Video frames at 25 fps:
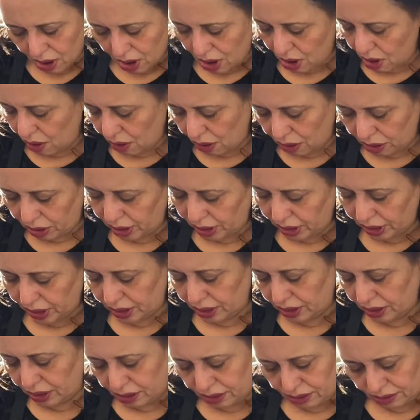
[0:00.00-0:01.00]
or
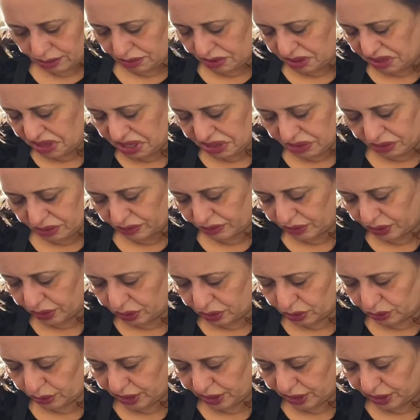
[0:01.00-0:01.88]
neither of the two,